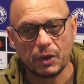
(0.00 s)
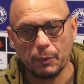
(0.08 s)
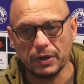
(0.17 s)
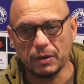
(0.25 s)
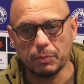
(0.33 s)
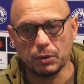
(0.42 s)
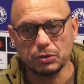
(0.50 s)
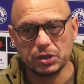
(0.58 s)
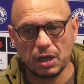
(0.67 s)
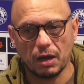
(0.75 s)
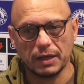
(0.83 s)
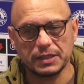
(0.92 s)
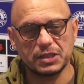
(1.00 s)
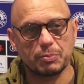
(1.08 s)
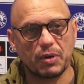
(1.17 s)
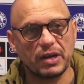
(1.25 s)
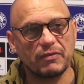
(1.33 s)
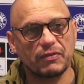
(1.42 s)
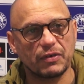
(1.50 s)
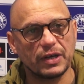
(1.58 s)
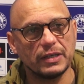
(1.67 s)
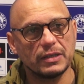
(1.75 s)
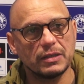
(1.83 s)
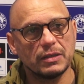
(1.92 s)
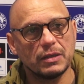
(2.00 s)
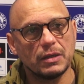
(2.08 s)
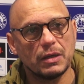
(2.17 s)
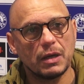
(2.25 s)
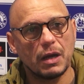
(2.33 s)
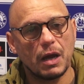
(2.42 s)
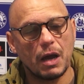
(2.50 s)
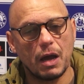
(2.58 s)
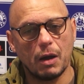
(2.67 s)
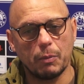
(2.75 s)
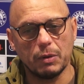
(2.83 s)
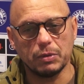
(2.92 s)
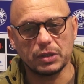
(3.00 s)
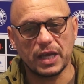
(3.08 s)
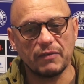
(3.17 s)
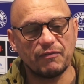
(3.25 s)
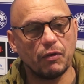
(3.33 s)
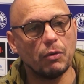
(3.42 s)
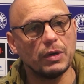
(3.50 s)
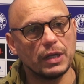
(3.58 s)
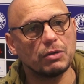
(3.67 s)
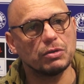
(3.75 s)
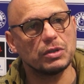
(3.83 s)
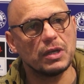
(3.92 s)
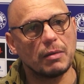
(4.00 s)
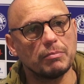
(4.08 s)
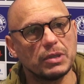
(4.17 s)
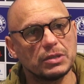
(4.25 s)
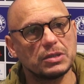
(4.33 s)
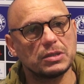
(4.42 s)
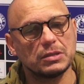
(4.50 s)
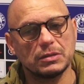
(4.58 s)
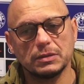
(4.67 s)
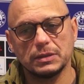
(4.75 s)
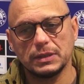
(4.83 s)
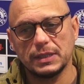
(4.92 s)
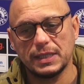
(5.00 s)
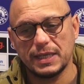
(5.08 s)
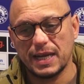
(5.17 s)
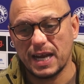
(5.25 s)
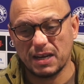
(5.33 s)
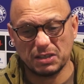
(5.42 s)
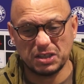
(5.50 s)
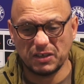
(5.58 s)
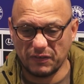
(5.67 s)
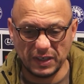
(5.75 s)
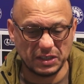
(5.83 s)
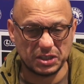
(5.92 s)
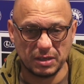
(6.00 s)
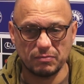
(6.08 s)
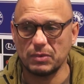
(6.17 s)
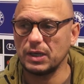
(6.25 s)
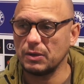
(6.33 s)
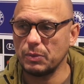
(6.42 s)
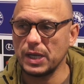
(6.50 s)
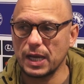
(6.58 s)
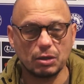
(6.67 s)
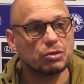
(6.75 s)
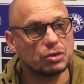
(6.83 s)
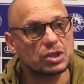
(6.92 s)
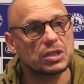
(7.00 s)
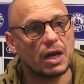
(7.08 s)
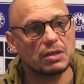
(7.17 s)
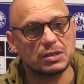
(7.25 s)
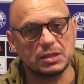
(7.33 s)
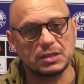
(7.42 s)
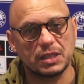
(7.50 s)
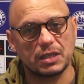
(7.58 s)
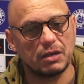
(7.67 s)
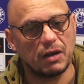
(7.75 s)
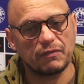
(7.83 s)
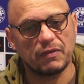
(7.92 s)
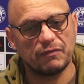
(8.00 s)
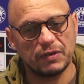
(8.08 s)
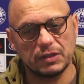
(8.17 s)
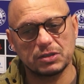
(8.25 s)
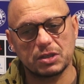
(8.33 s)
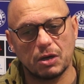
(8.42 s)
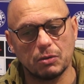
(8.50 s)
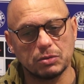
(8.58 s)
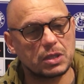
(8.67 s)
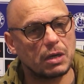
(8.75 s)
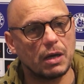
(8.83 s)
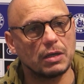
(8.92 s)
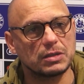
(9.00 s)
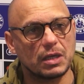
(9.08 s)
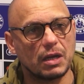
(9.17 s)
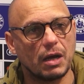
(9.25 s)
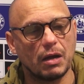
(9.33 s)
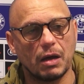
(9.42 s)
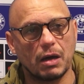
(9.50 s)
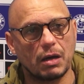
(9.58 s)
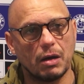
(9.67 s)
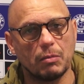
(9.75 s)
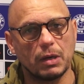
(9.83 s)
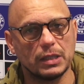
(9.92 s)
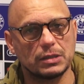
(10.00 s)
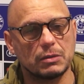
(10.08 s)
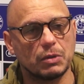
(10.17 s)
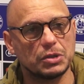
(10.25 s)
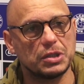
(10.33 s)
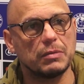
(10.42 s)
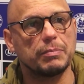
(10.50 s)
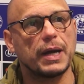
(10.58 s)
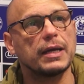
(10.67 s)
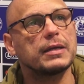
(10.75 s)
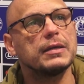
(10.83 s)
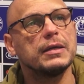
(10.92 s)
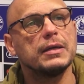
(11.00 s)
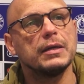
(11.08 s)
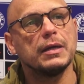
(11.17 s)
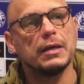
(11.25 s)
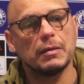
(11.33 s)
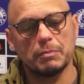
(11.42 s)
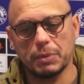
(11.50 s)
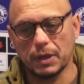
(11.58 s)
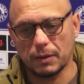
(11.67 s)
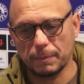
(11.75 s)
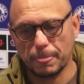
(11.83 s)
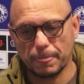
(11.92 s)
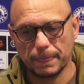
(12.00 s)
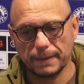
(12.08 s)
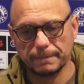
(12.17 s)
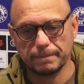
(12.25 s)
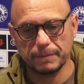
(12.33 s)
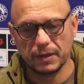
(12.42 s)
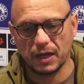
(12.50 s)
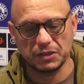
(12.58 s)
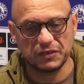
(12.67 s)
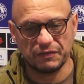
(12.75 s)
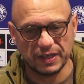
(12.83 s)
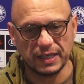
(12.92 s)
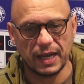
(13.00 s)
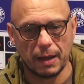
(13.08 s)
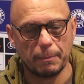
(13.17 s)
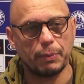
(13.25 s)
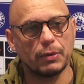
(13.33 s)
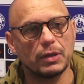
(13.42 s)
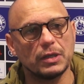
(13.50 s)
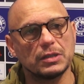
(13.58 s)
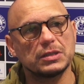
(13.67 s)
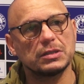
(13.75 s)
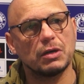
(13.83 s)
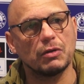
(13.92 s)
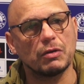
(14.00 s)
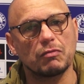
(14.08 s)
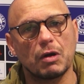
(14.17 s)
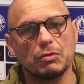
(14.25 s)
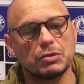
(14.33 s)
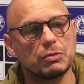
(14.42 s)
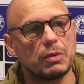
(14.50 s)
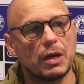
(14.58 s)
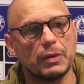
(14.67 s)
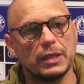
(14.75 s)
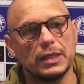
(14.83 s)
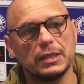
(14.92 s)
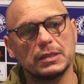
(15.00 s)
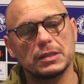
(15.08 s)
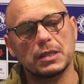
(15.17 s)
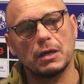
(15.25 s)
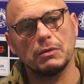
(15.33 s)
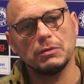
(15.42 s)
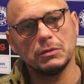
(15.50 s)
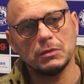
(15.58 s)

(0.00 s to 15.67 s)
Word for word: when the ball started to break free, uh, we would get forward in good numbers. And I just think generally we had a good start to the second half. The first goal was class. I, I, I can't wait to watch it back. But I just think that put us on the road to where we needed to go.